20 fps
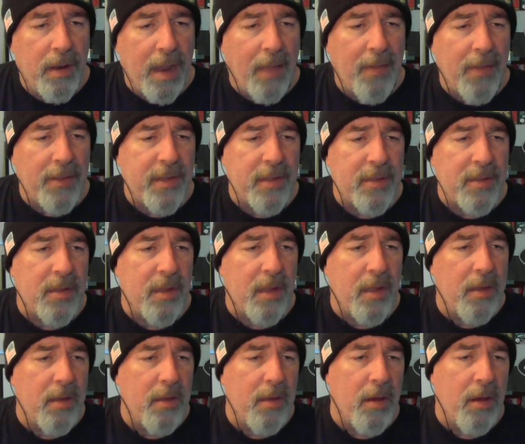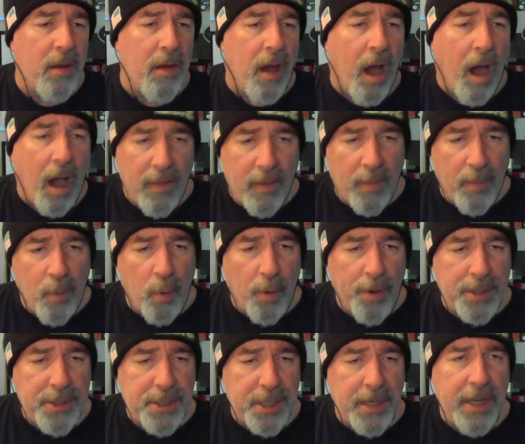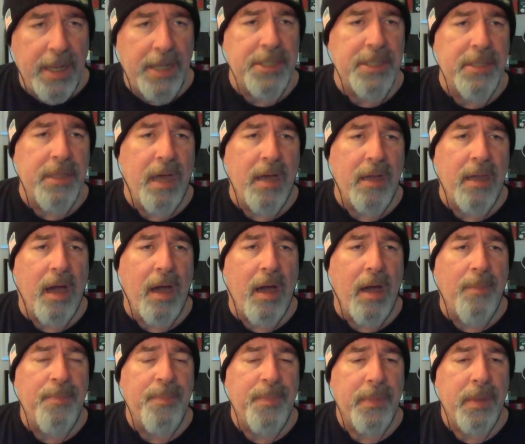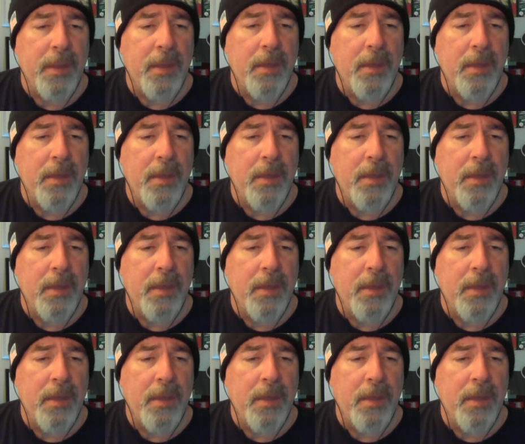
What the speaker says: Now, this is on the board at JetNation.com,